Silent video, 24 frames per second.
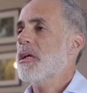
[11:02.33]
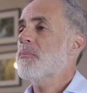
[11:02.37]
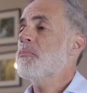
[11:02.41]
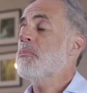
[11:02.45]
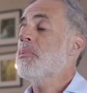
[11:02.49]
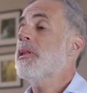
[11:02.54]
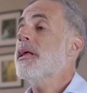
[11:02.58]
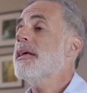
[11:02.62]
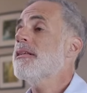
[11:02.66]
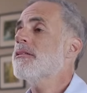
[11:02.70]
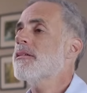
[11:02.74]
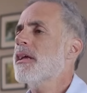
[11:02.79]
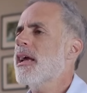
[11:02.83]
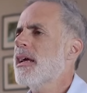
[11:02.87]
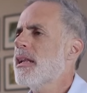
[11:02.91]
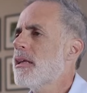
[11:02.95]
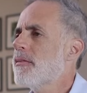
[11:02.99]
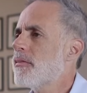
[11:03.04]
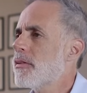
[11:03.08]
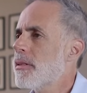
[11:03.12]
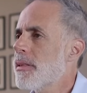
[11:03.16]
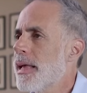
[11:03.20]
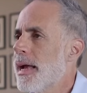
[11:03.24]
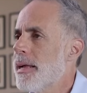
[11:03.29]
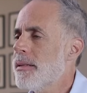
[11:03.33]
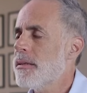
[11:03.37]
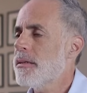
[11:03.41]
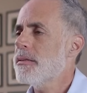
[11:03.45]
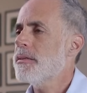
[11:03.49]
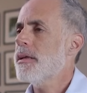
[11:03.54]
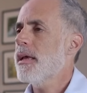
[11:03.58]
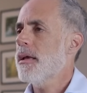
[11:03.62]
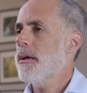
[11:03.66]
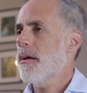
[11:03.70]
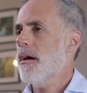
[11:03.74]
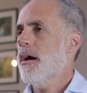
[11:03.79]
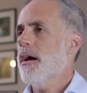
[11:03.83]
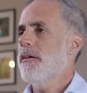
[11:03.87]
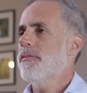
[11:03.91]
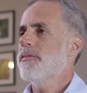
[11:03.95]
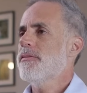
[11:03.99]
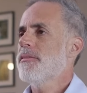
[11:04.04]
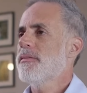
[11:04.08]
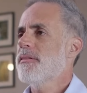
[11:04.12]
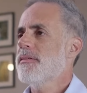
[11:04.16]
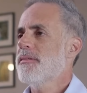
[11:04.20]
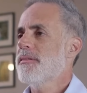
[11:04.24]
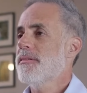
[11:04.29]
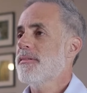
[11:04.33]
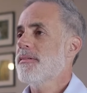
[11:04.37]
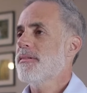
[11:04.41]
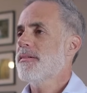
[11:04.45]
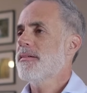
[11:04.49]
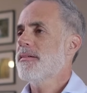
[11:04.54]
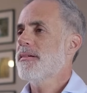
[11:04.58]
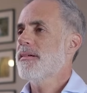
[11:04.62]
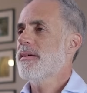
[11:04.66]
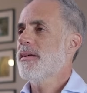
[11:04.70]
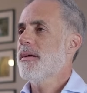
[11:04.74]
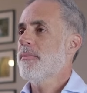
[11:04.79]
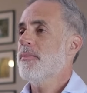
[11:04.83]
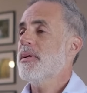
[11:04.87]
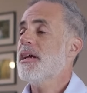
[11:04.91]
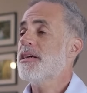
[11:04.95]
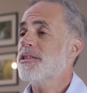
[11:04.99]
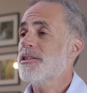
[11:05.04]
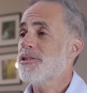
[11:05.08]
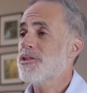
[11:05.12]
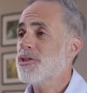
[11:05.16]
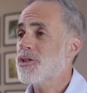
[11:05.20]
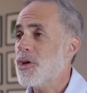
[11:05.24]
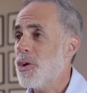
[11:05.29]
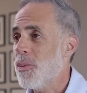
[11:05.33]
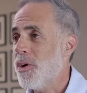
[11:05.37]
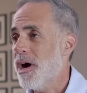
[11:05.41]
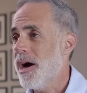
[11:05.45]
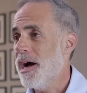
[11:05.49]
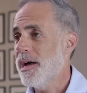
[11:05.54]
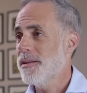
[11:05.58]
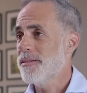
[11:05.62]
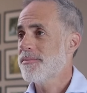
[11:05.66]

planes can't even land and take off because it's so hot.